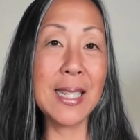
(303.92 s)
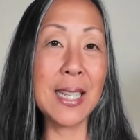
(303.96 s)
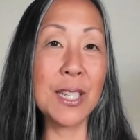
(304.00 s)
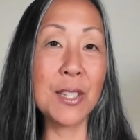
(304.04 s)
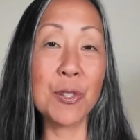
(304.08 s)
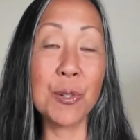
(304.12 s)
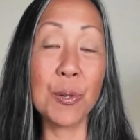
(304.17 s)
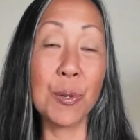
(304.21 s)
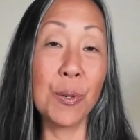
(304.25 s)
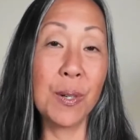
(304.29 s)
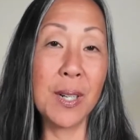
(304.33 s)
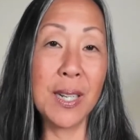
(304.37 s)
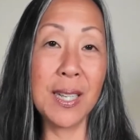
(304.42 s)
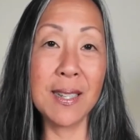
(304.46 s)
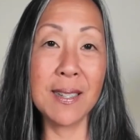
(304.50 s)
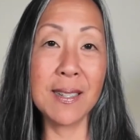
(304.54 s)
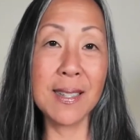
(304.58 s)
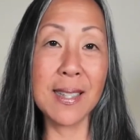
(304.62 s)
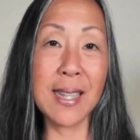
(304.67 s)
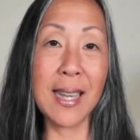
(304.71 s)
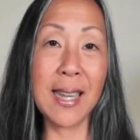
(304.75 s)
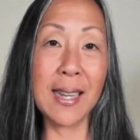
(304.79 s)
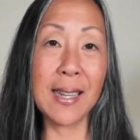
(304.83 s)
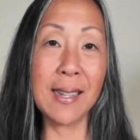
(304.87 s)
essential
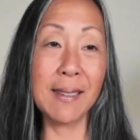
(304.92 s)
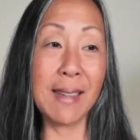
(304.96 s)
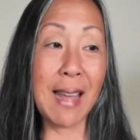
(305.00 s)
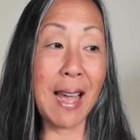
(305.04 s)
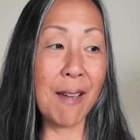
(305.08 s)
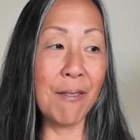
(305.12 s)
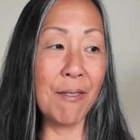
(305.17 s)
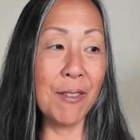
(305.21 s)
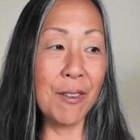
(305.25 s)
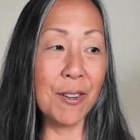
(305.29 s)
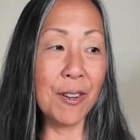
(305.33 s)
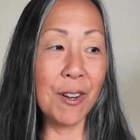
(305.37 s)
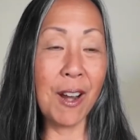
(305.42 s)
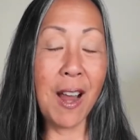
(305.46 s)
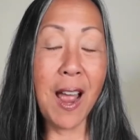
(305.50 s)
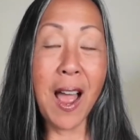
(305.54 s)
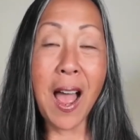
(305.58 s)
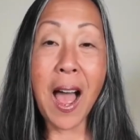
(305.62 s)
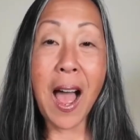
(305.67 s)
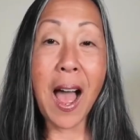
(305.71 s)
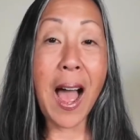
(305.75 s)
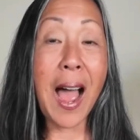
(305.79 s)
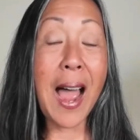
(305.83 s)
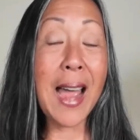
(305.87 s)
oils like lavender,
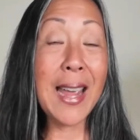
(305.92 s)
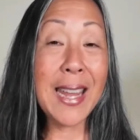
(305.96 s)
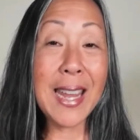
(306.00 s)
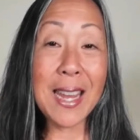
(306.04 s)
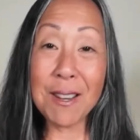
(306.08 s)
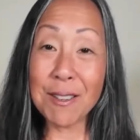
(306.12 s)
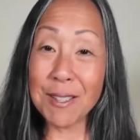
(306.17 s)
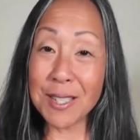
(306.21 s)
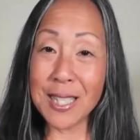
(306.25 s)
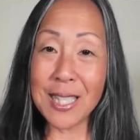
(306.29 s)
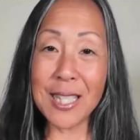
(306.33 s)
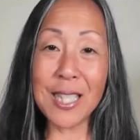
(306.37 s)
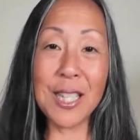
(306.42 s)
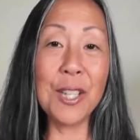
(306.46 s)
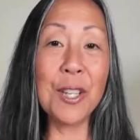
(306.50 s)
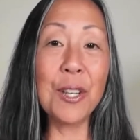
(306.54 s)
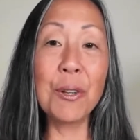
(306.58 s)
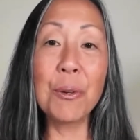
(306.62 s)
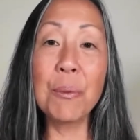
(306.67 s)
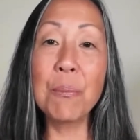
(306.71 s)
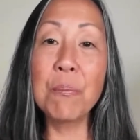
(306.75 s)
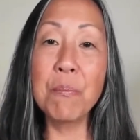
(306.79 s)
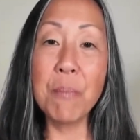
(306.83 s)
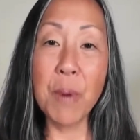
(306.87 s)
I guarantee
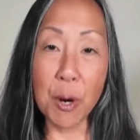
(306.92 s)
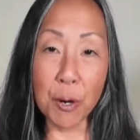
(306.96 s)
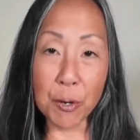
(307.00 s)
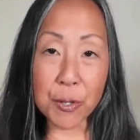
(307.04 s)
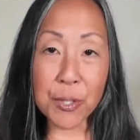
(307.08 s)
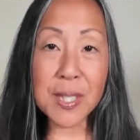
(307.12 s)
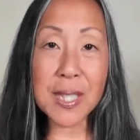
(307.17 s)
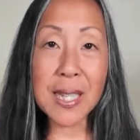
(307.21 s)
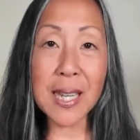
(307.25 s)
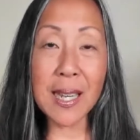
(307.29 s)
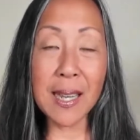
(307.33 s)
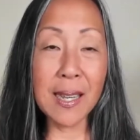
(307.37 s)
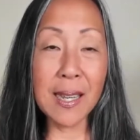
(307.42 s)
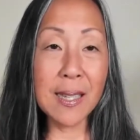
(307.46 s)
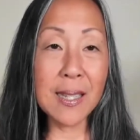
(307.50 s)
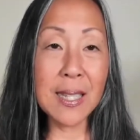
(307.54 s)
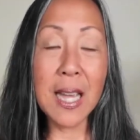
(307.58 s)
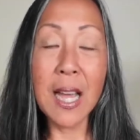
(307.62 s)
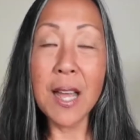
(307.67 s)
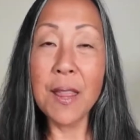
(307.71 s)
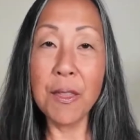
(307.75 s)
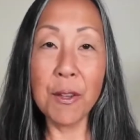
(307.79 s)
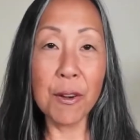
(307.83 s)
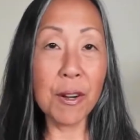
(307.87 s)
you most
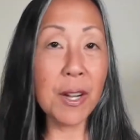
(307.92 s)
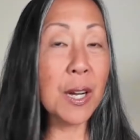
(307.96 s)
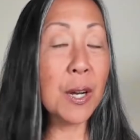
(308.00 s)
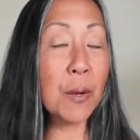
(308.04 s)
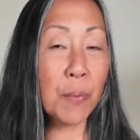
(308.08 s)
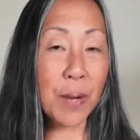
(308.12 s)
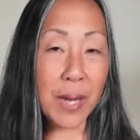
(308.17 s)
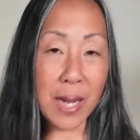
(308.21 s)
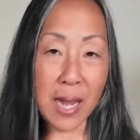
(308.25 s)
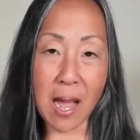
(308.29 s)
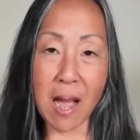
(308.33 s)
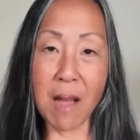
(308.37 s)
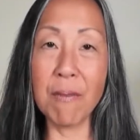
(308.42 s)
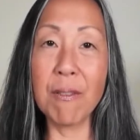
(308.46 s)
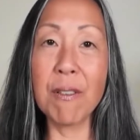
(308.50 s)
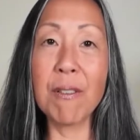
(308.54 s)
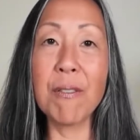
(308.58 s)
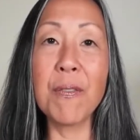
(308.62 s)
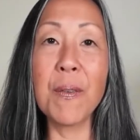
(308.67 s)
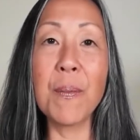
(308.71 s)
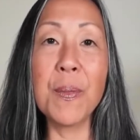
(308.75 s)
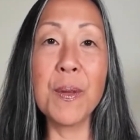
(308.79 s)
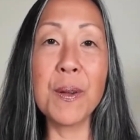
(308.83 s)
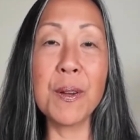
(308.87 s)
kids, they're going to
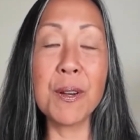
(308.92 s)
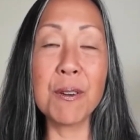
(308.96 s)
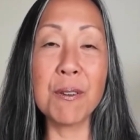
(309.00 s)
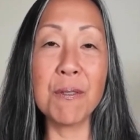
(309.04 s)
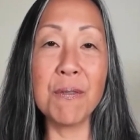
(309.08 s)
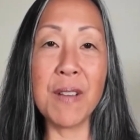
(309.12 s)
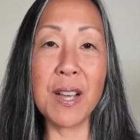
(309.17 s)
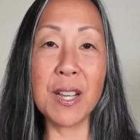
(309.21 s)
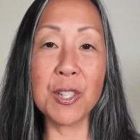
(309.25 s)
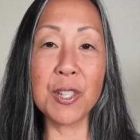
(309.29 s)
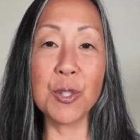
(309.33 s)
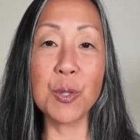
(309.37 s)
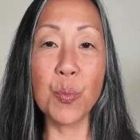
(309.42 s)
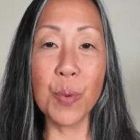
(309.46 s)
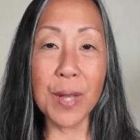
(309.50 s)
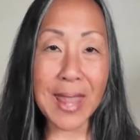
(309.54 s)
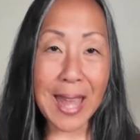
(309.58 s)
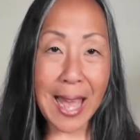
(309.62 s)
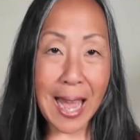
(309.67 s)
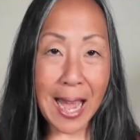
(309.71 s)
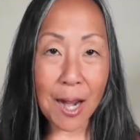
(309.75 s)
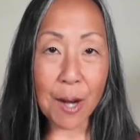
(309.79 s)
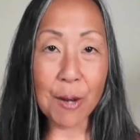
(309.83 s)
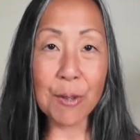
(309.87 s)
recover from their ear infections
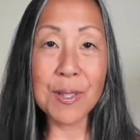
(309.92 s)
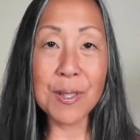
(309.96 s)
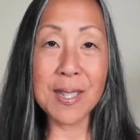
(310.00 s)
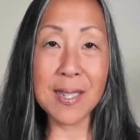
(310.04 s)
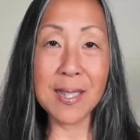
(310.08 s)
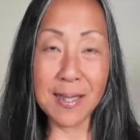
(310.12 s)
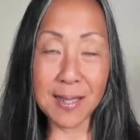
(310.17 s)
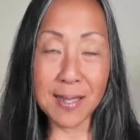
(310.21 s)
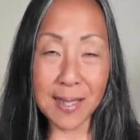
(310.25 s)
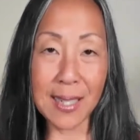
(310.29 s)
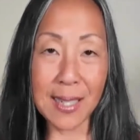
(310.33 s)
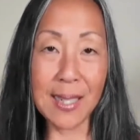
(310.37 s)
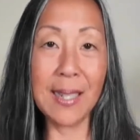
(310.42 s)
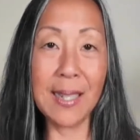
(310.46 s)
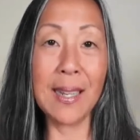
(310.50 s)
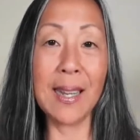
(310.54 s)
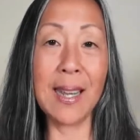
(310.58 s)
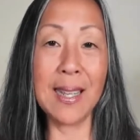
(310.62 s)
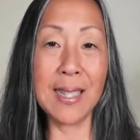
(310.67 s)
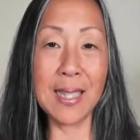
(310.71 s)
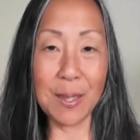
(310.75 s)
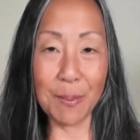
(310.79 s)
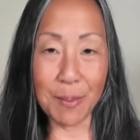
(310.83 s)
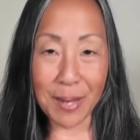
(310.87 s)
without
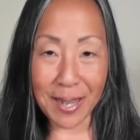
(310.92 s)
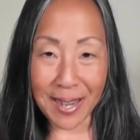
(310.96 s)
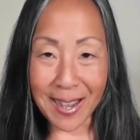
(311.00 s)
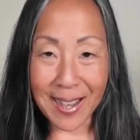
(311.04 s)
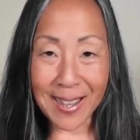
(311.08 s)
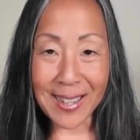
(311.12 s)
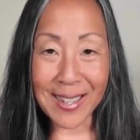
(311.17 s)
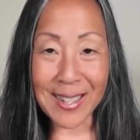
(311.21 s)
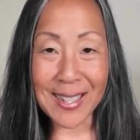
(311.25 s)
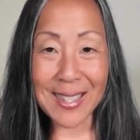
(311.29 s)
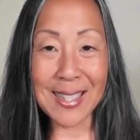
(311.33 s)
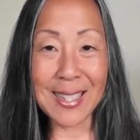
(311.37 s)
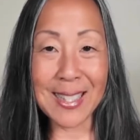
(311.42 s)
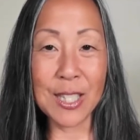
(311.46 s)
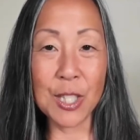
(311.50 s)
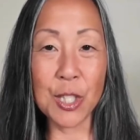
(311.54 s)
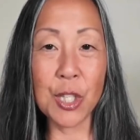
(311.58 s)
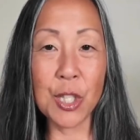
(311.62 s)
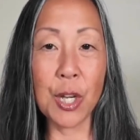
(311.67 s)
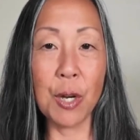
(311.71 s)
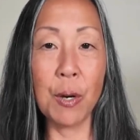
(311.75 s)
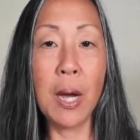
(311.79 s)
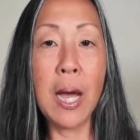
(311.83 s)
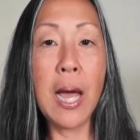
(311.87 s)
needing antibiotics.
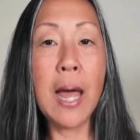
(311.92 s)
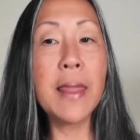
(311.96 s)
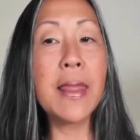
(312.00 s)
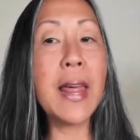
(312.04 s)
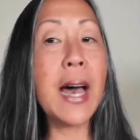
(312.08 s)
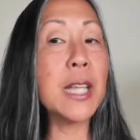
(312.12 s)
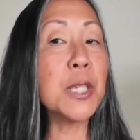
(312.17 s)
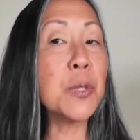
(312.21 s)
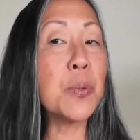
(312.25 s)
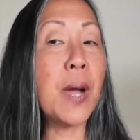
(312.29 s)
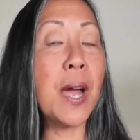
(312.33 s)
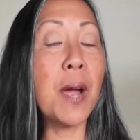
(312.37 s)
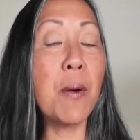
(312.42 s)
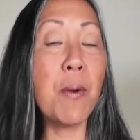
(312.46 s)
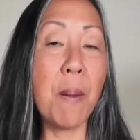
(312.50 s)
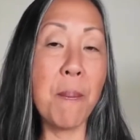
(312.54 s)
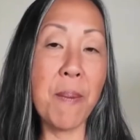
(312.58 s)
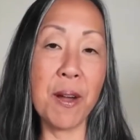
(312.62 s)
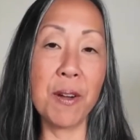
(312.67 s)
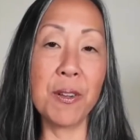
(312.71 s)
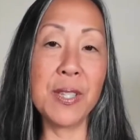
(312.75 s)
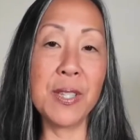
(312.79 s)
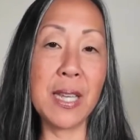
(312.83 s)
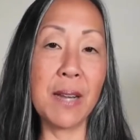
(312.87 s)
And so that's why I
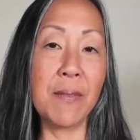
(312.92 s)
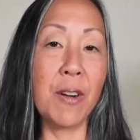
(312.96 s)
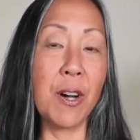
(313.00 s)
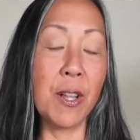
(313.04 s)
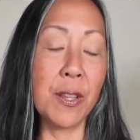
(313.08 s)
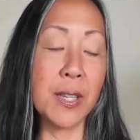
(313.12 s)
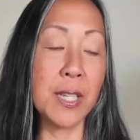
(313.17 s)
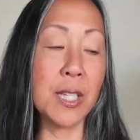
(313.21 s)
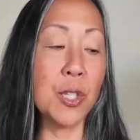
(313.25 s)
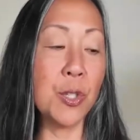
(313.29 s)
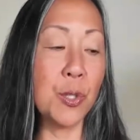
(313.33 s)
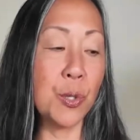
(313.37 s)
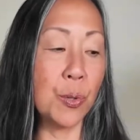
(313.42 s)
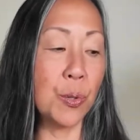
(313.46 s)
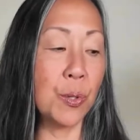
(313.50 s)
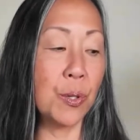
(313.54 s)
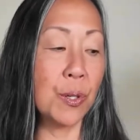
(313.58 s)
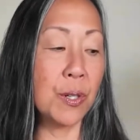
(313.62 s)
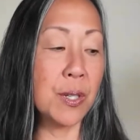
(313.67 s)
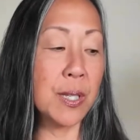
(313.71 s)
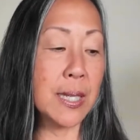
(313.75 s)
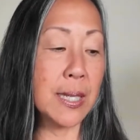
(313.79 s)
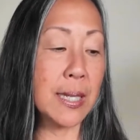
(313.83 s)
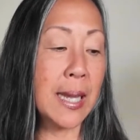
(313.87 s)
want parents to have all these
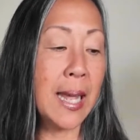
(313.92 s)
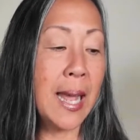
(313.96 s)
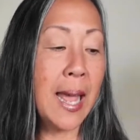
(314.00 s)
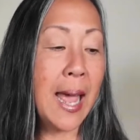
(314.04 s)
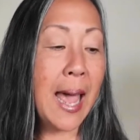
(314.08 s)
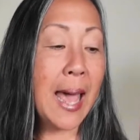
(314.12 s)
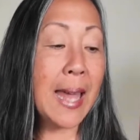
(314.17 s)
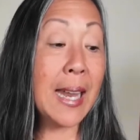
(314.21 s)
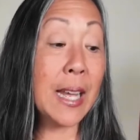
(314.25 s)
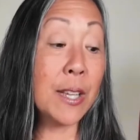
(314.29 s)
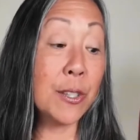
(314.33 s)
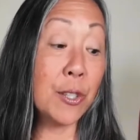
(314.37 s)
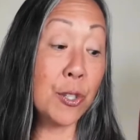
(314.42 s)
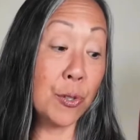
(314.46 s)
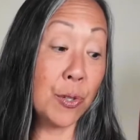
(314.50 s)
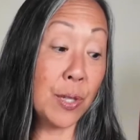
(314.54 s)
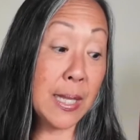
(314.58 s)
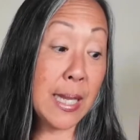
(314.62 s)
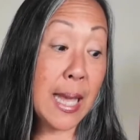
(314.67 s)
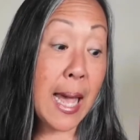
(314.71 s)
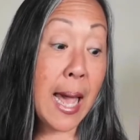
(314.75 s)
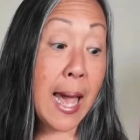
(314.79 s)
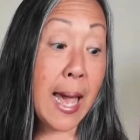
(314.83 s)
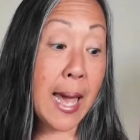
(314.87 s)
tools. And as you
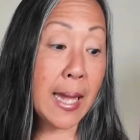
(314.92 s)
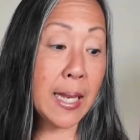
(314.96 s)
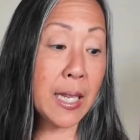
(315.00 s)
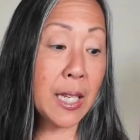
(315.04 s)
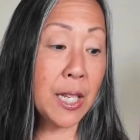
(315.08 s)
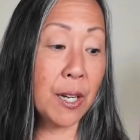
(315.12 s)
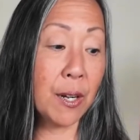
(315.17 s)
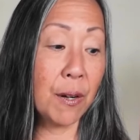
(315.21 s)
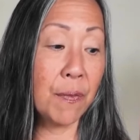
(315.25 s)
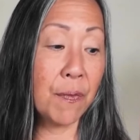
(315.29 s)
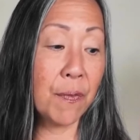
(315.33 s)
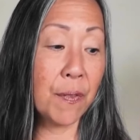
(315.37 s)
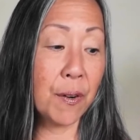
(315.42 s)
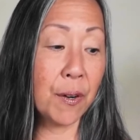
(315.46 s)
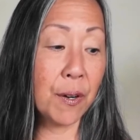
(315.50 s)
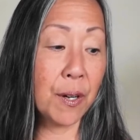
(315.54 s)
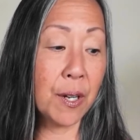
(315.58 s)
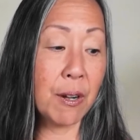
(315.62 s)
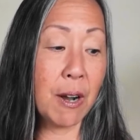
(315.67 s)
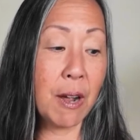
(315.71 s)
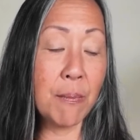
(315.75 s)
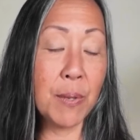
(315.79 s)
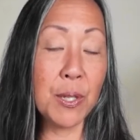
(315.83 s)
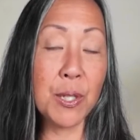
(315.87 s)
said,
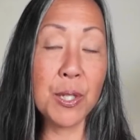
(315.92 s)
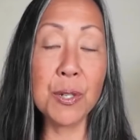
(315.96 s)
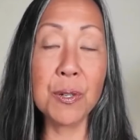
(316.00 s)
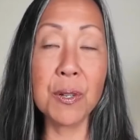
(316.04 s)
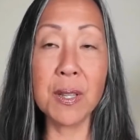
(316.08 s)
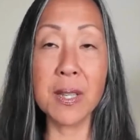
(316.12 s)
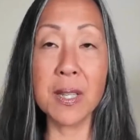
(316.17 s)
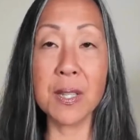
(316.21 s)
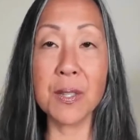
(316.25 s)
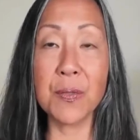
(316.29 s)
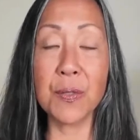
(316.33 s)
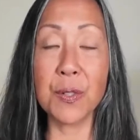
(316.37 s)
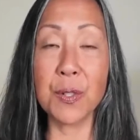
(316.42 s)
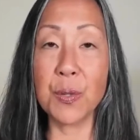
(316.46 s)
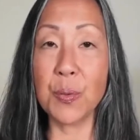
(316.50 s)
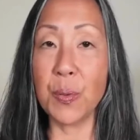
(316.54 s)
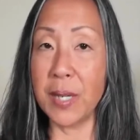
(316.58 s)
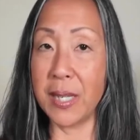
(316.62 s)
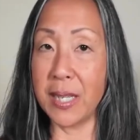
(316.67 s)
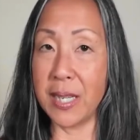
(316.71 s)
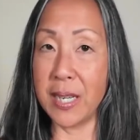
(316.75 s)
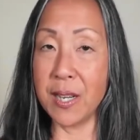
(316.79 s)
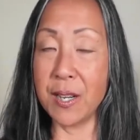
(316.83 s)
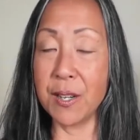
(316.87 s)
I've been doing this for
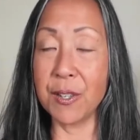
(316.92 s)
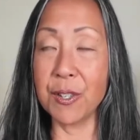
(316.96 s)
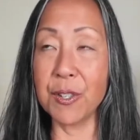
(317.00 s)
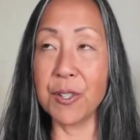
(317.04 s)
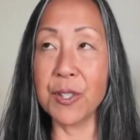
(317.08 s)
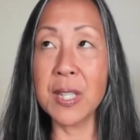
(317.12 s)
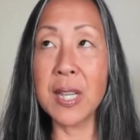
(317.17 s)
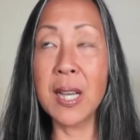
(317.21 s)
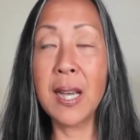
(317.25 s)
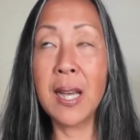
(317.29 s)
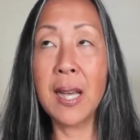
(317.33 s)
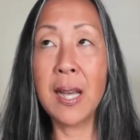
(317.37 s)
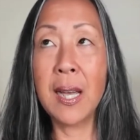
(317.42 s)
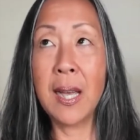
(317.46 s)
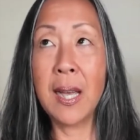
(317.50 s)
20 years.